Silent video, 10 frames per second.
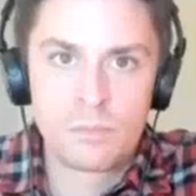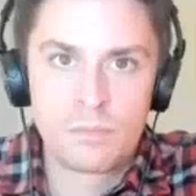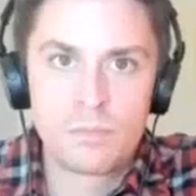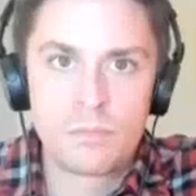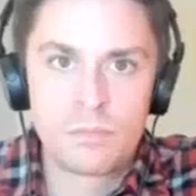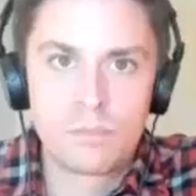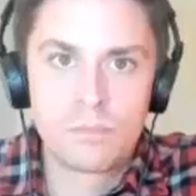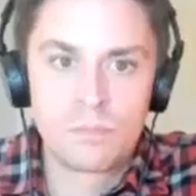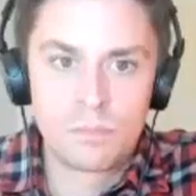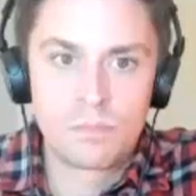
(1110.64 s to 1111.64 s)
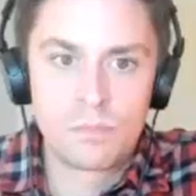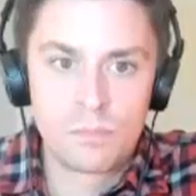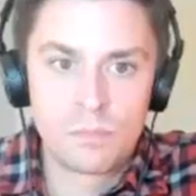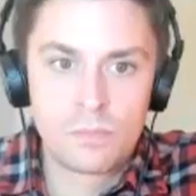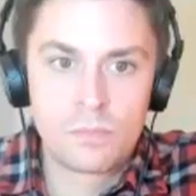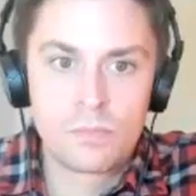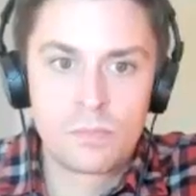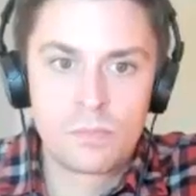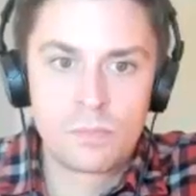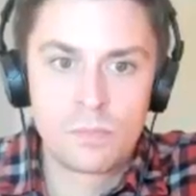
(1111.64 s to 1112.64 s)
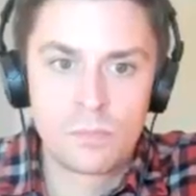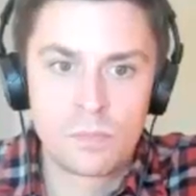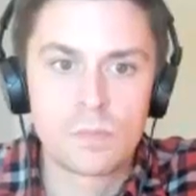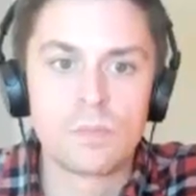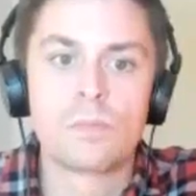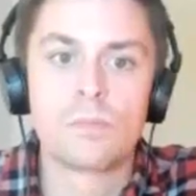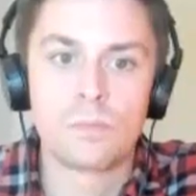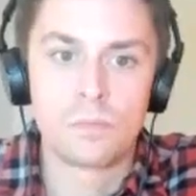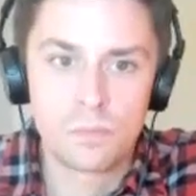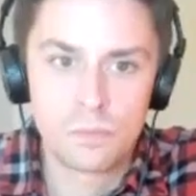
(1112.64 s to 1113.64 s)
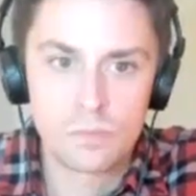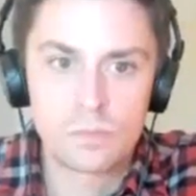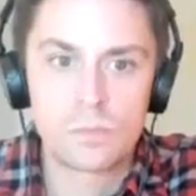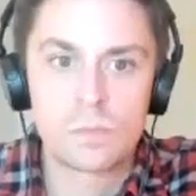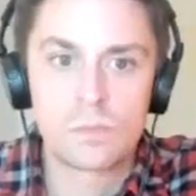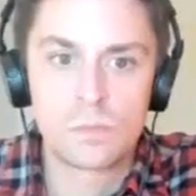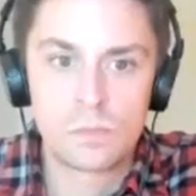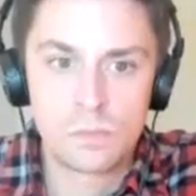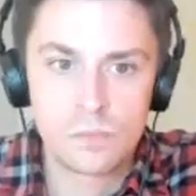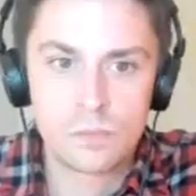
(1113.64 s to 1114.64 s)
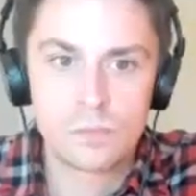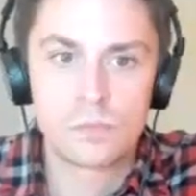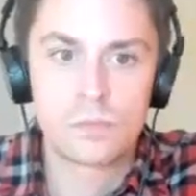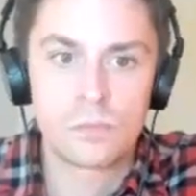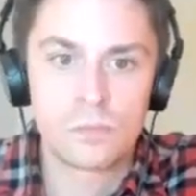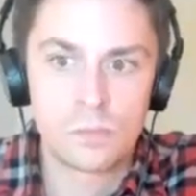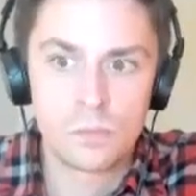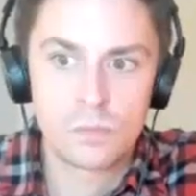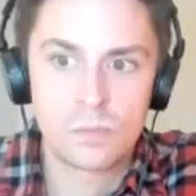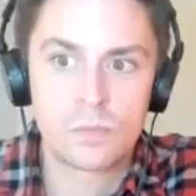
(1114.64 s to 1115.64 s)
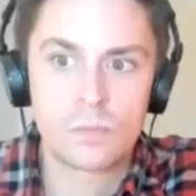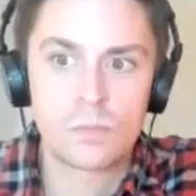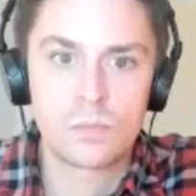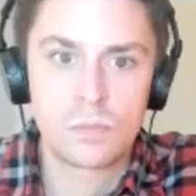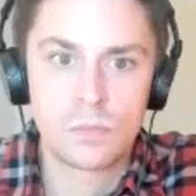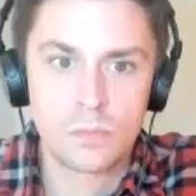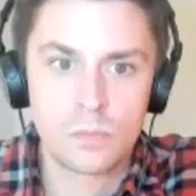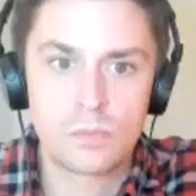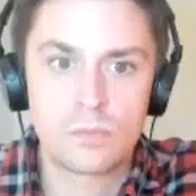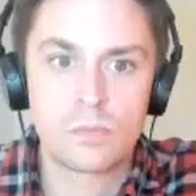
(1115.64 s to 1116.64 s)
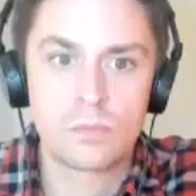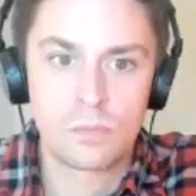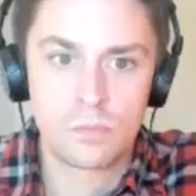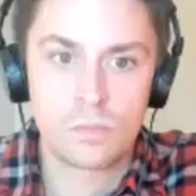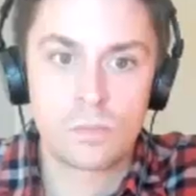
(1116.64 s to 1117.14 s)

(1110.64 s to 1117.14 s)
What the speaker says: [no speech]